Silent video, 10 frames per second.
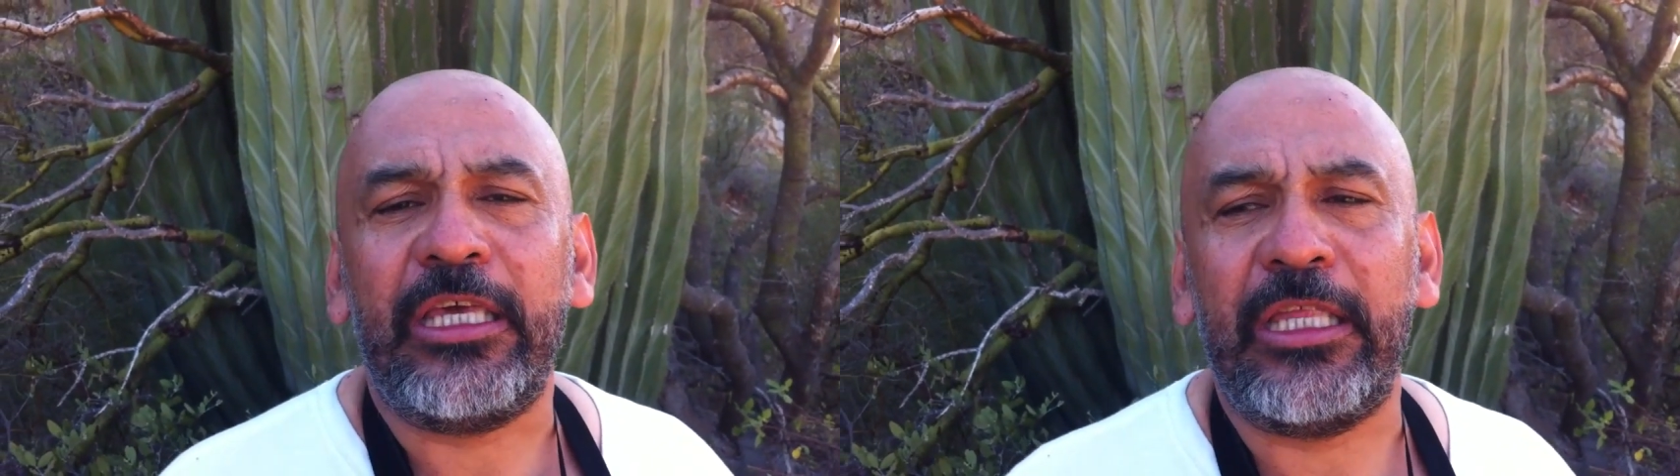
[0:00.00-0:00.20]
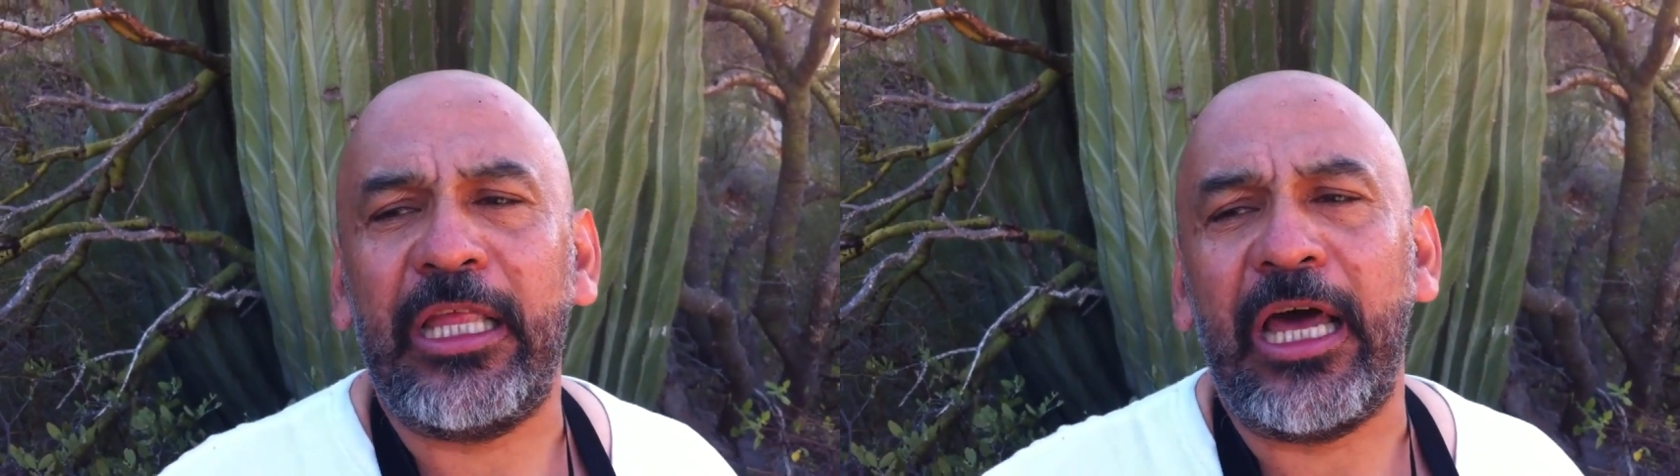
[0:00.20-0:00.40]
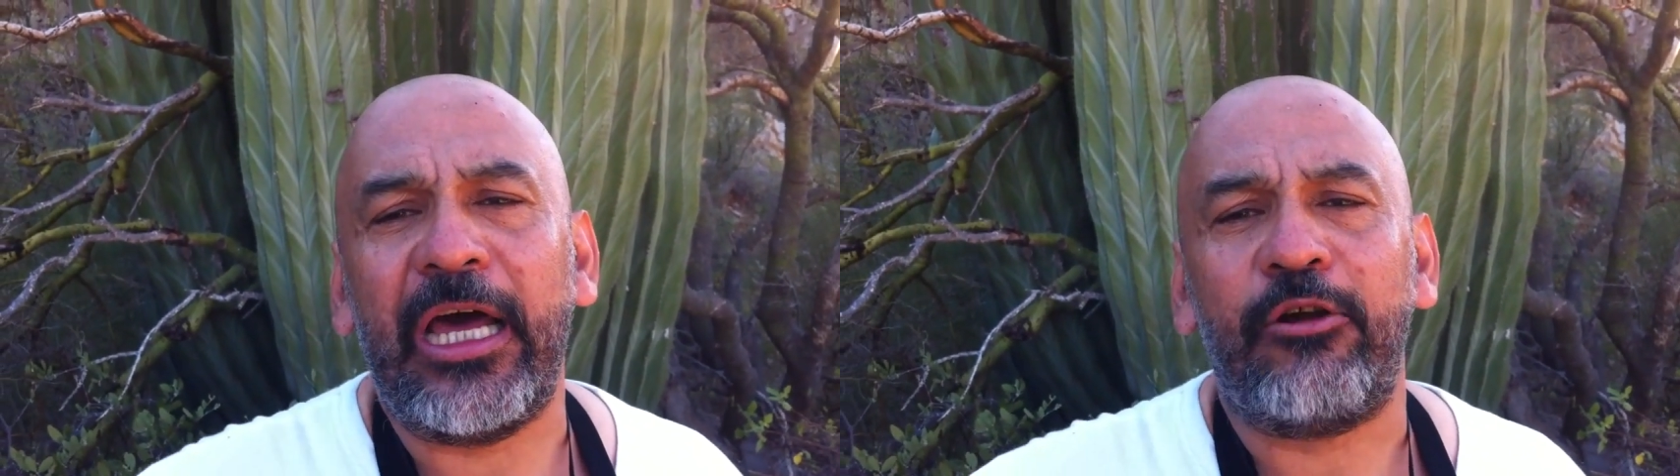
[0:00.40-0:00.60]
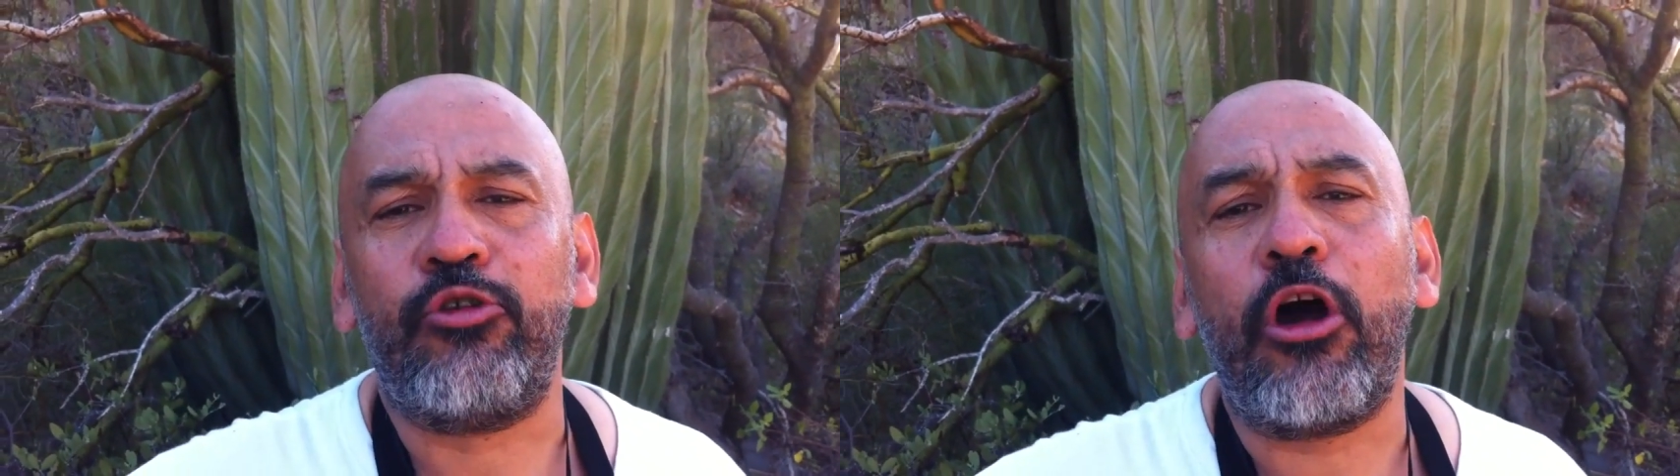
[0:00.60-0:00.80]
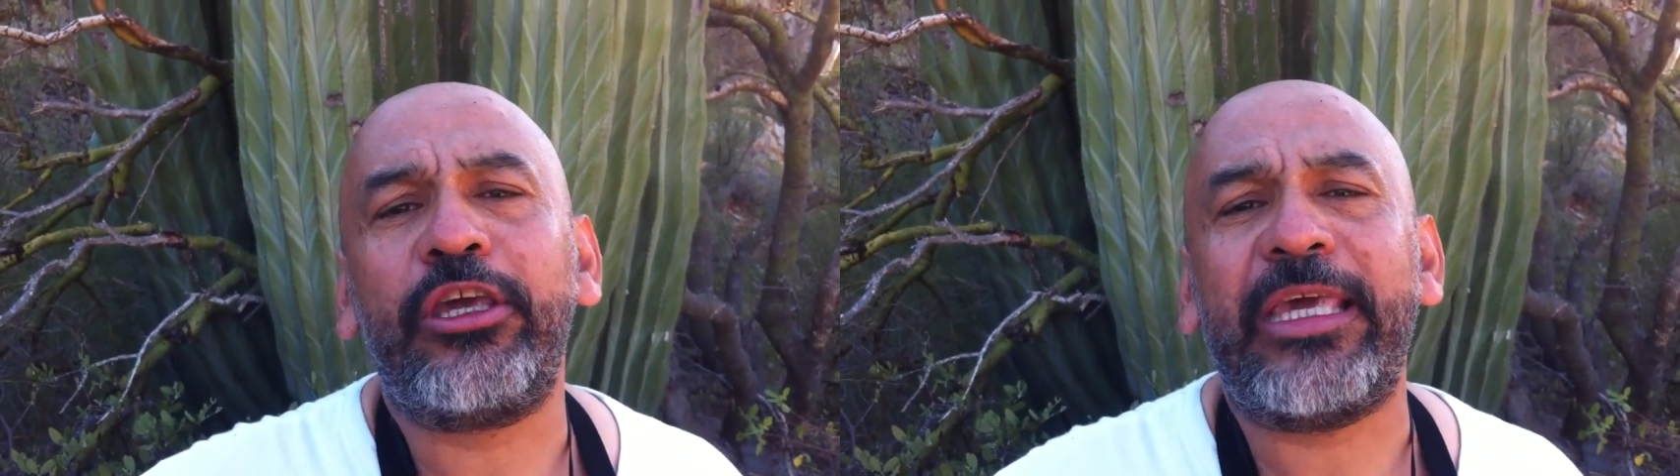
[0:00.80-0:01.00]
in a
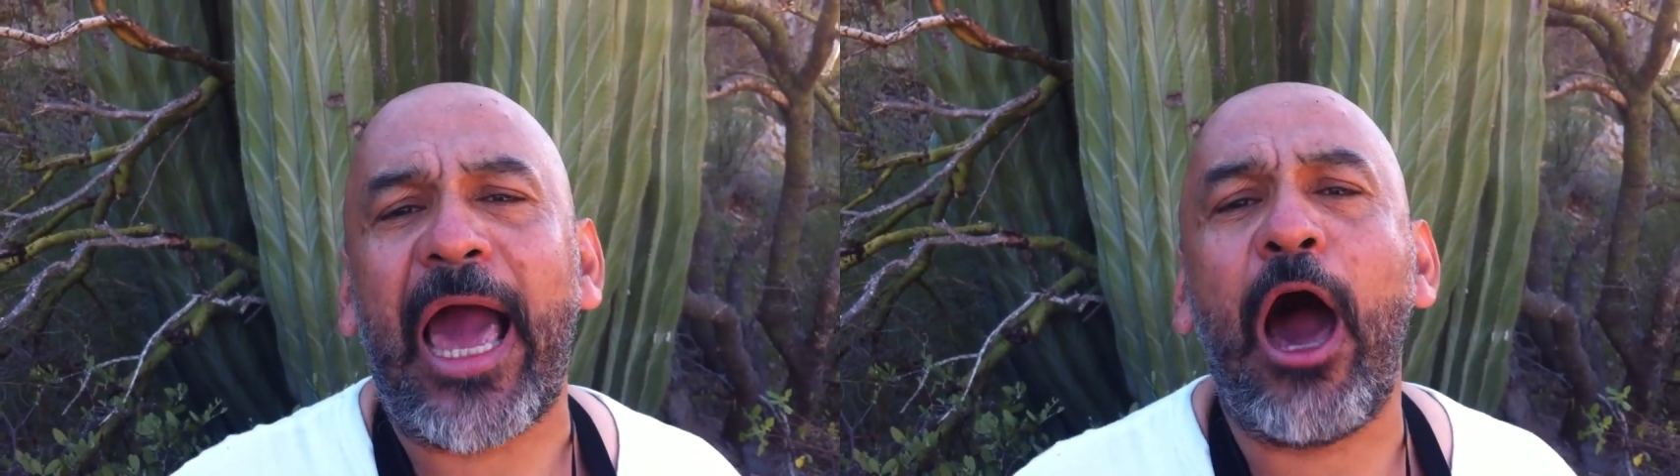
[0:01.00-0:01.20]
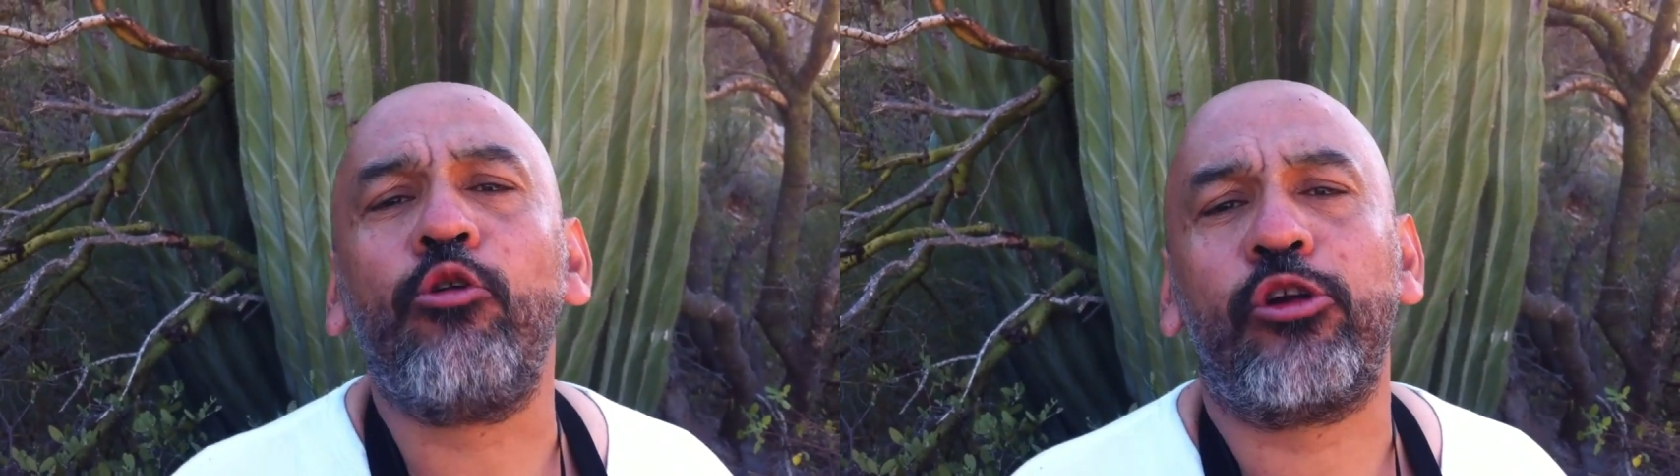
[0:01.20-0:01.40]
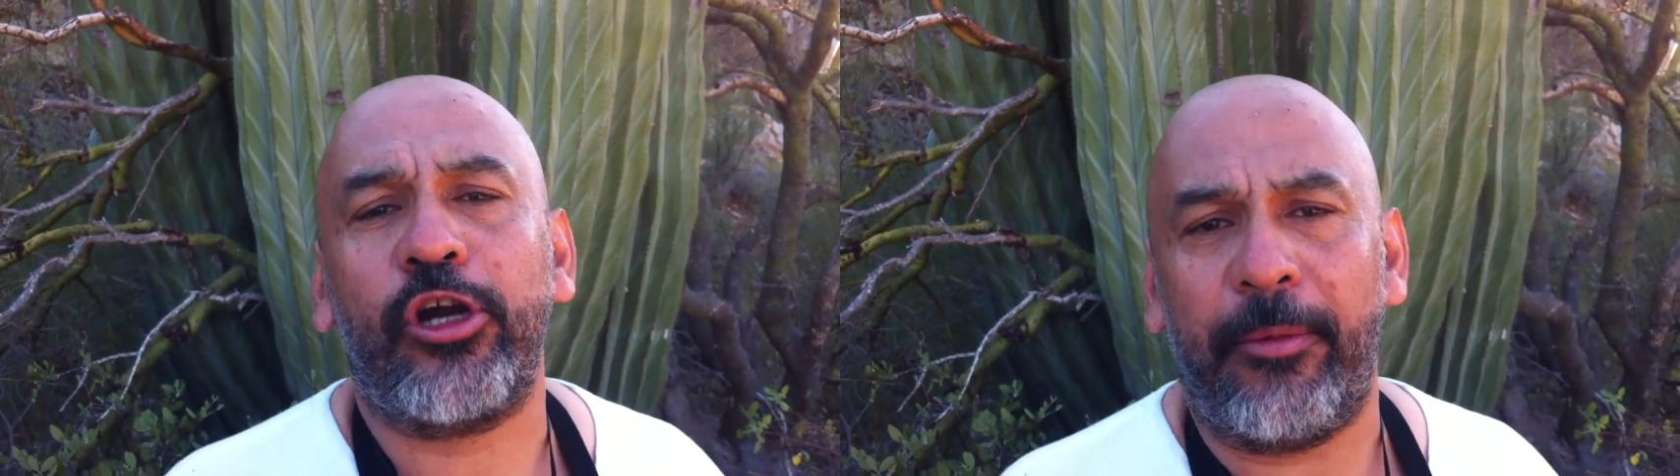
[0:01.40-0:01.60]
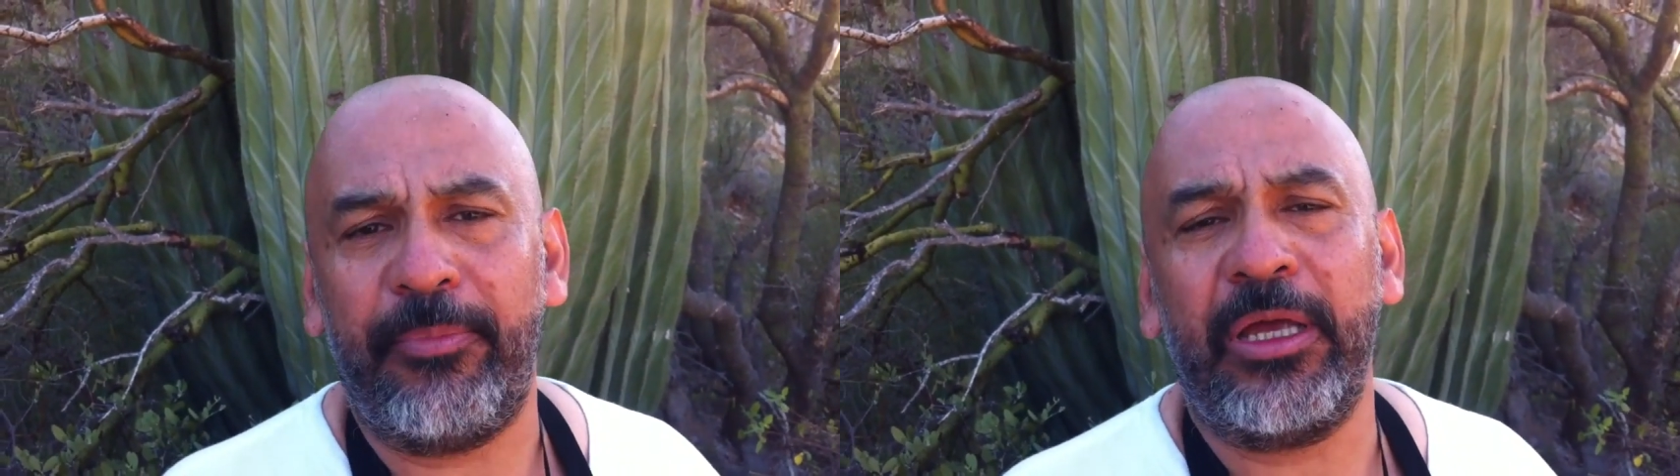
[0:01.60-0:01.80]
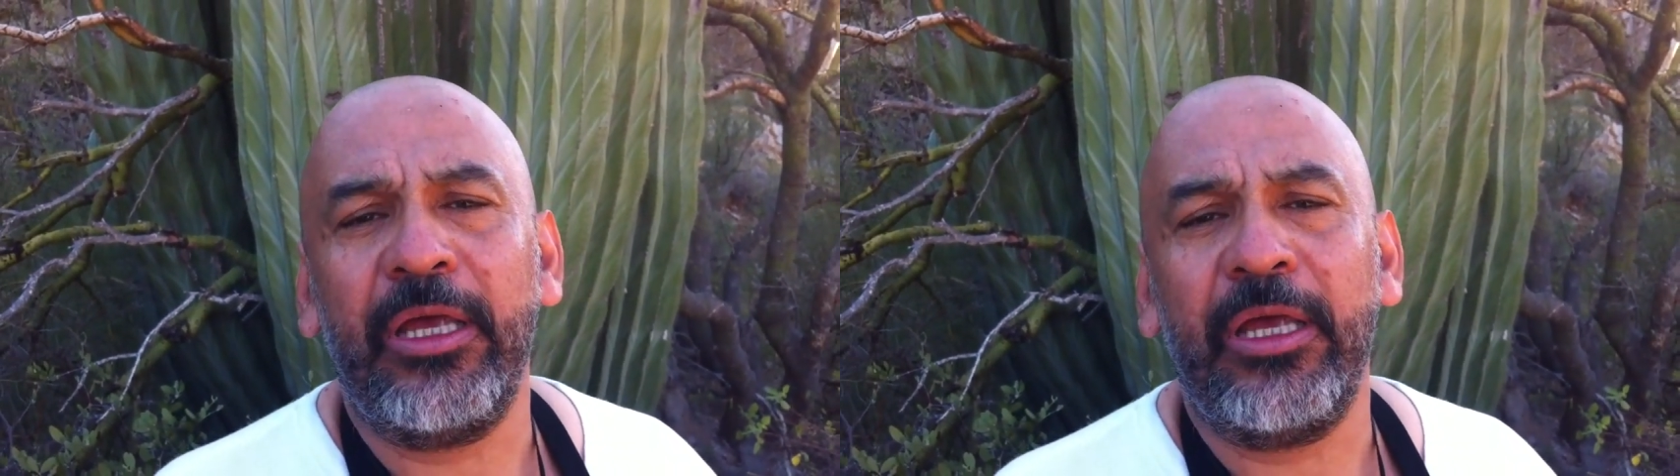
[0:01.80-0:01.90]
rocky outcrop.